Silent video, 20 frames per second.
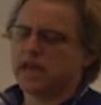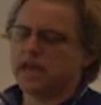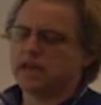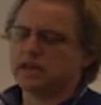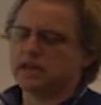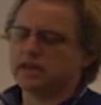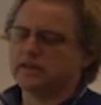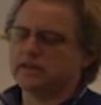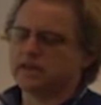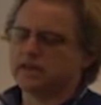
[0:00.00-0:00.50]

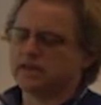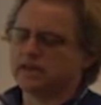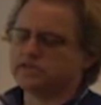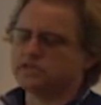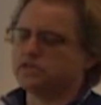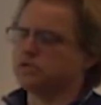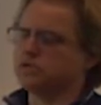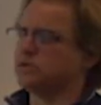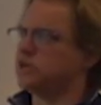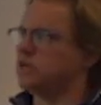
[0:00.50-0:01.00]
And in the
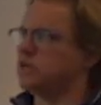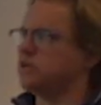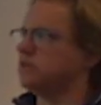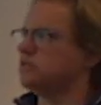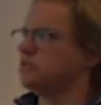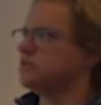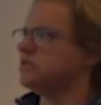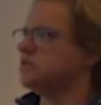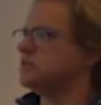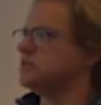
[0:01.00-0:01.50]
next 2
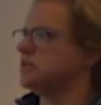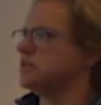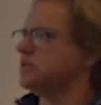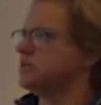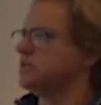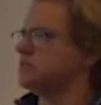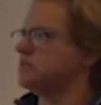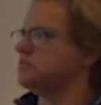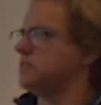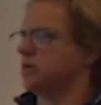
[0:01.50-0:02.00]
years,
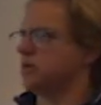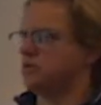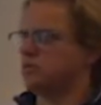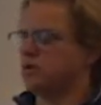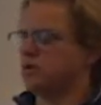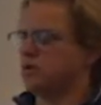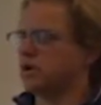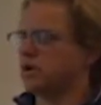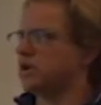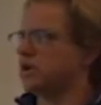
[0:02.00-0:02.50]
unless Mark
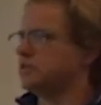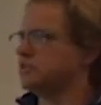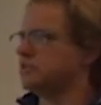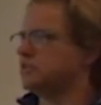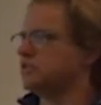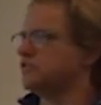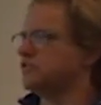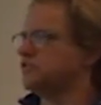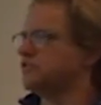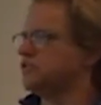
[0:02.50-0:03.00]
Warwick gets
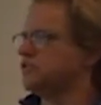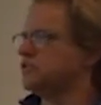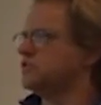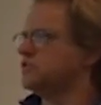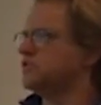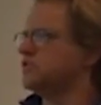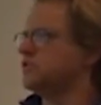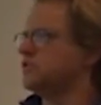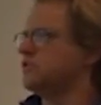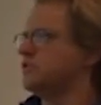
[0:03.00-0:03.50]
there
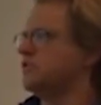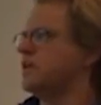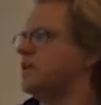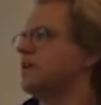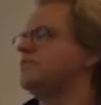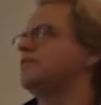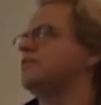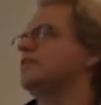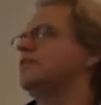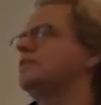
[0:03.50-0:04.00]
first, although
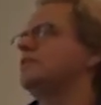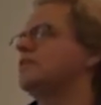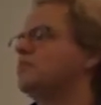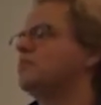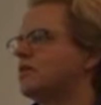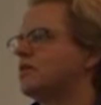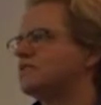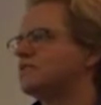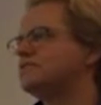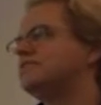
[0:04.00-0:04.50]
now that I know
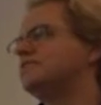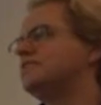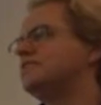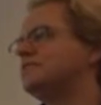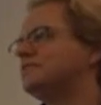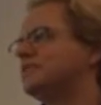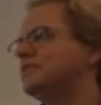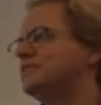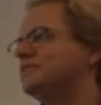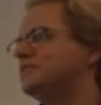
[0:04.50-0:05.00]
Mark's
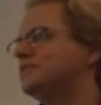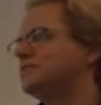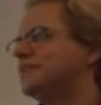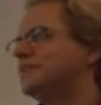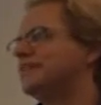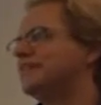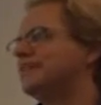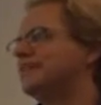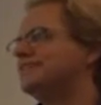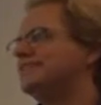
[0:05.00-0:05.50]
delivering in
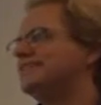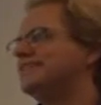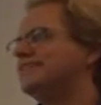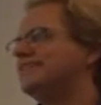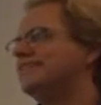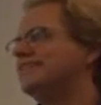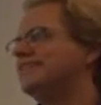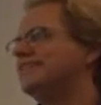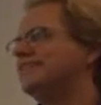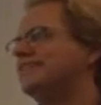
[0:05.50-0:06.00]

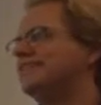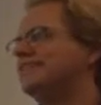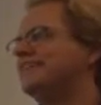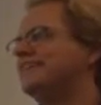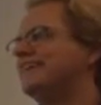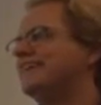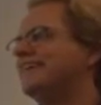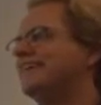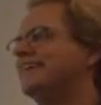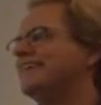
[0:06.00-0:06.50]
2018,